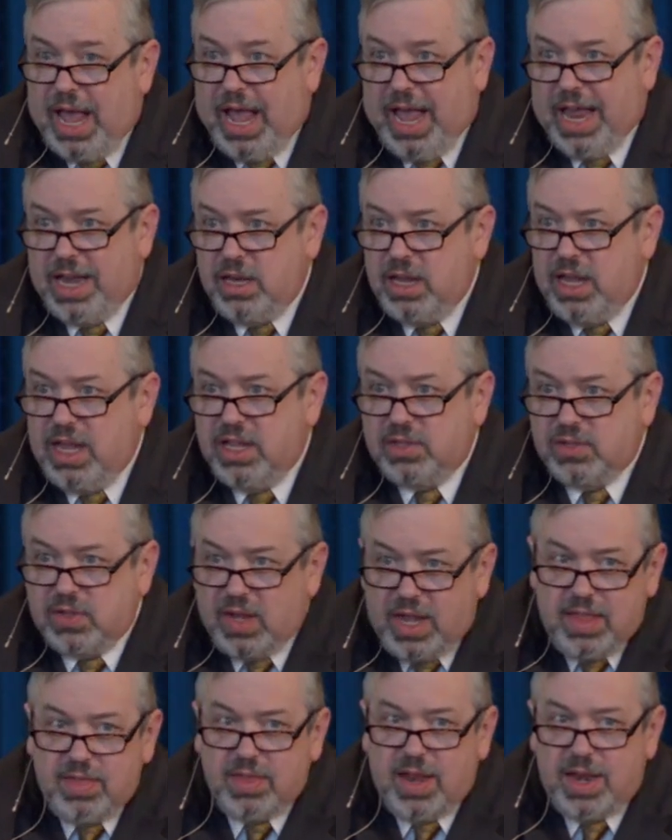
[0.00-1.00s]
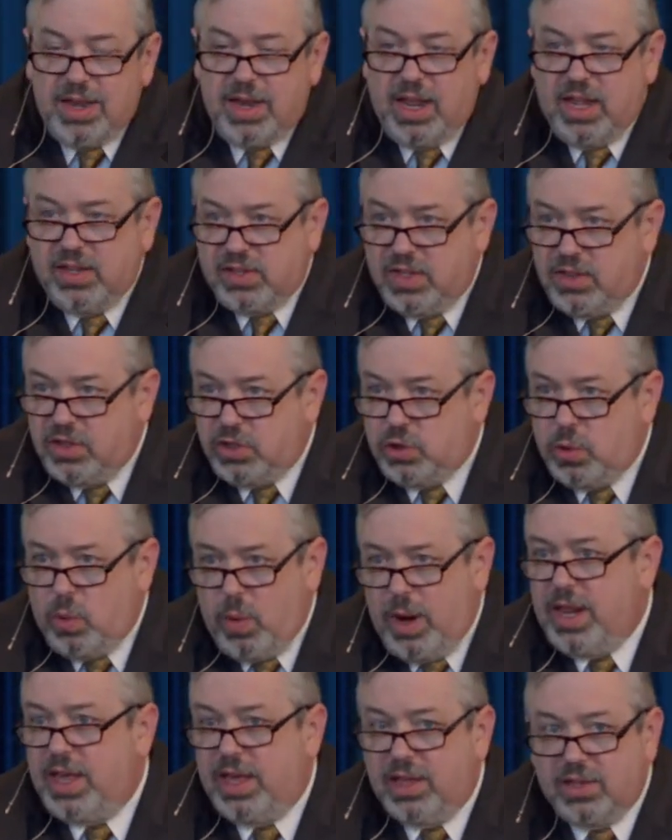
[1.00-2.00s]
And it's in the
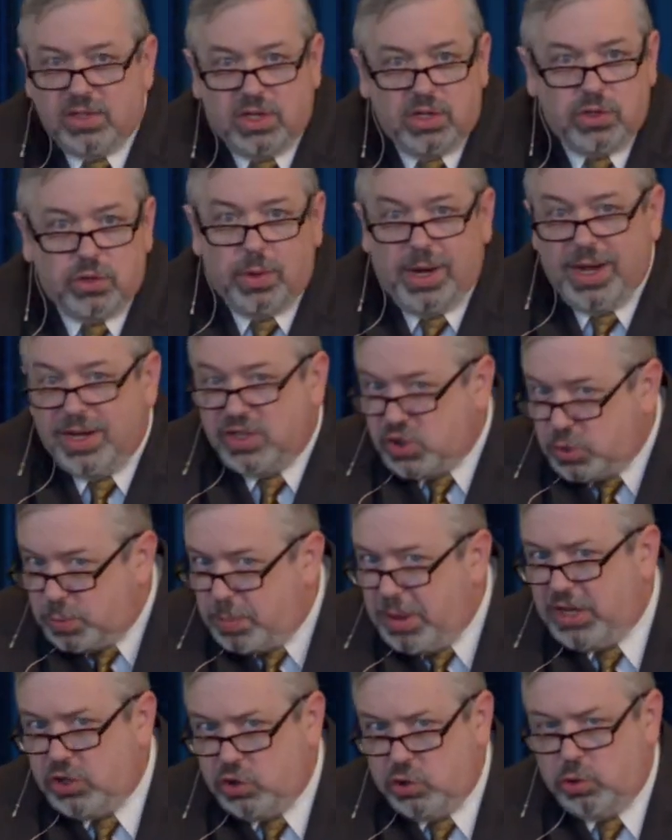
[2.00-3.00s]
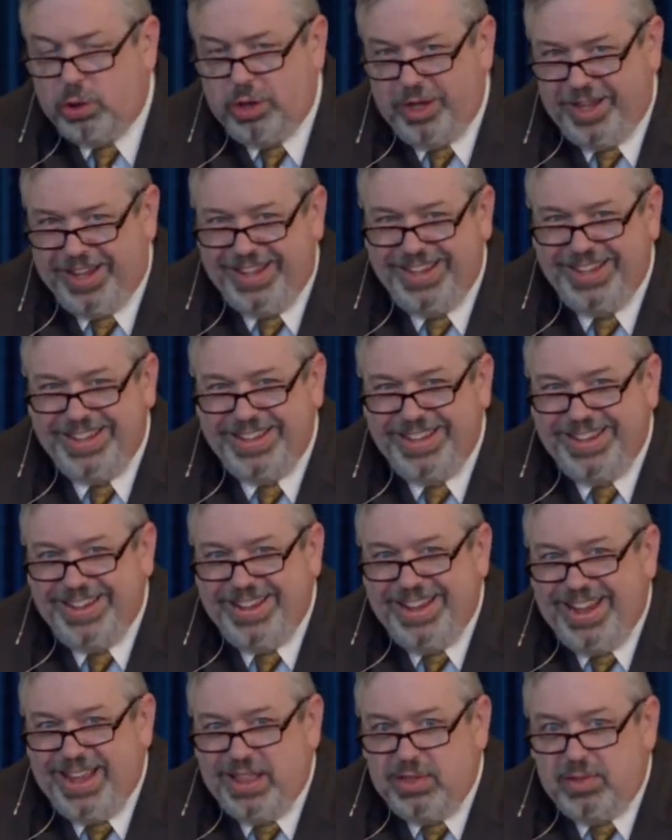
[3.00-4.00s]
20th century especially
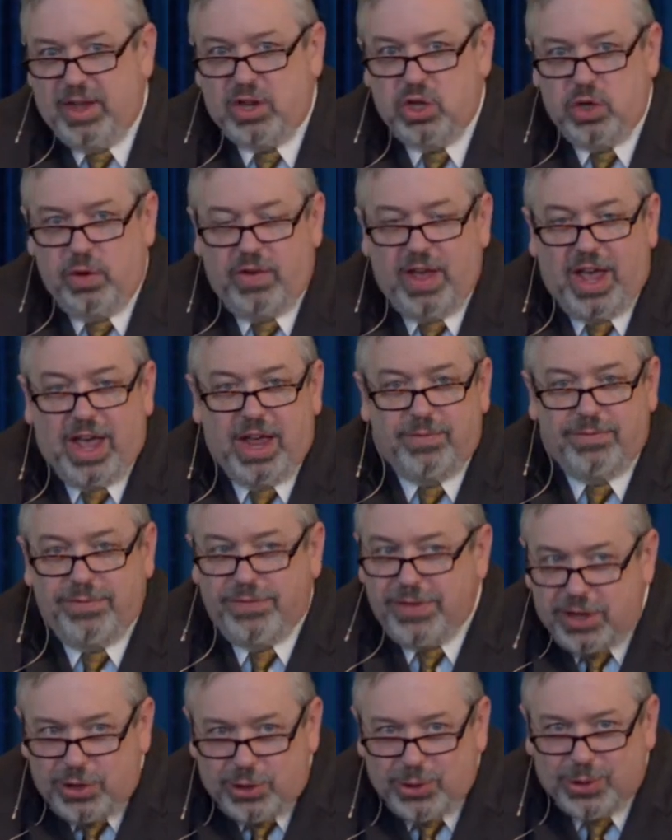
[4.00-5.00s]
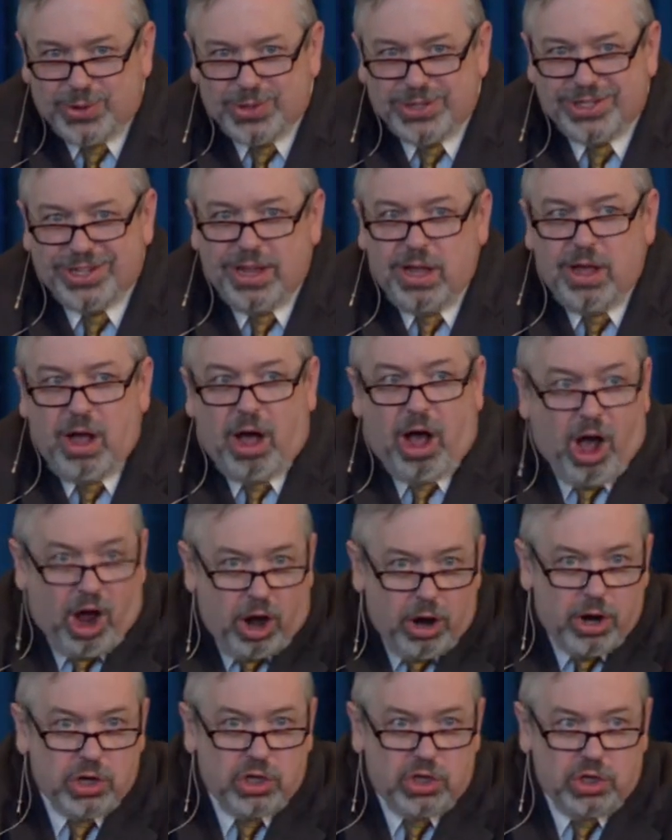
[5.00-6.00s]
that you've had figures
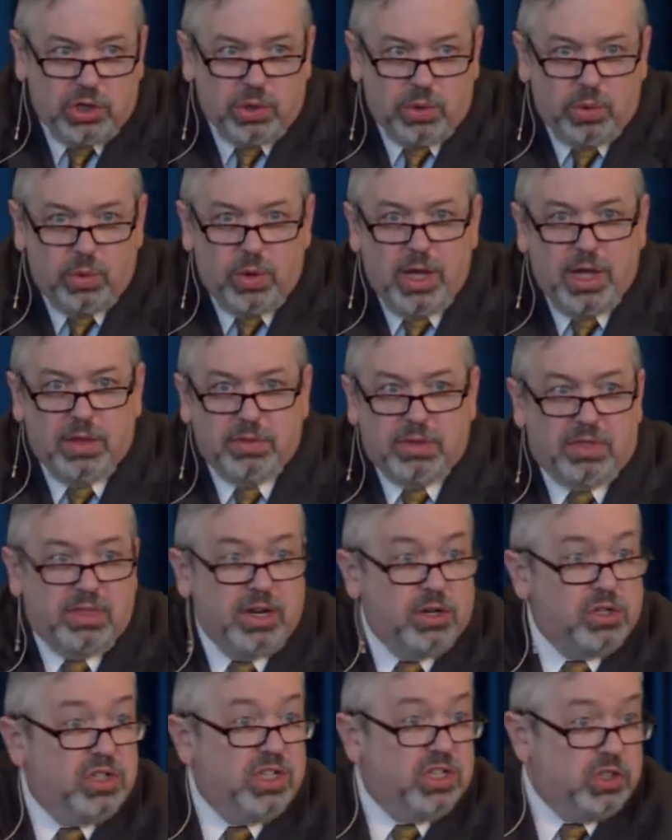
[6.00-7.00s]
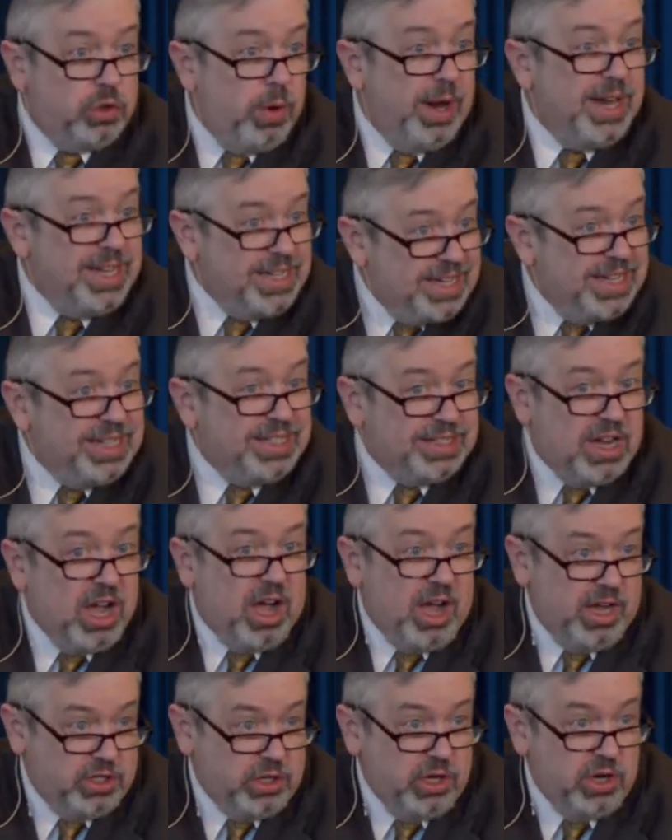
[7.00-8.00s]
argue that there's this great
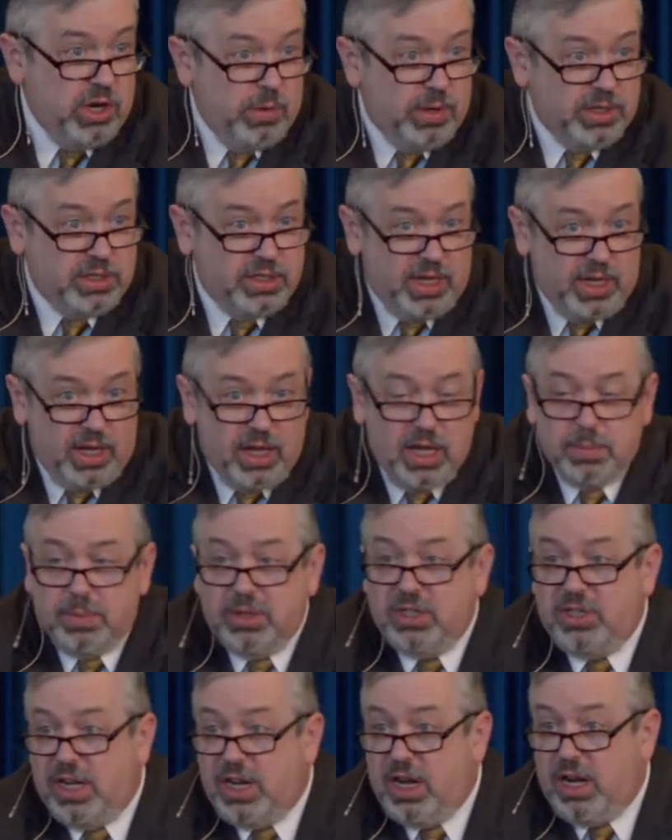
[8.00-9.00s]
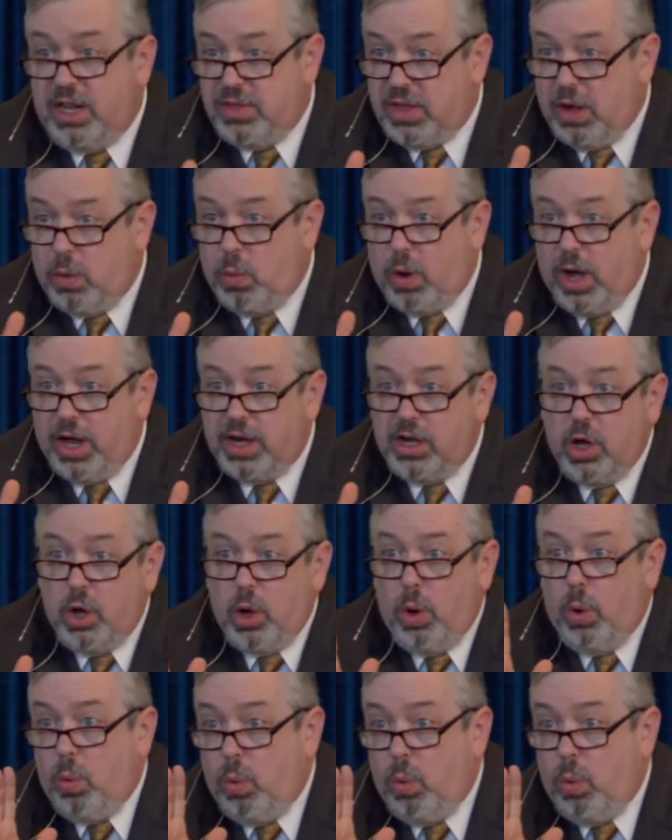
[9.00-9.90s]
discontinuity, particularly that what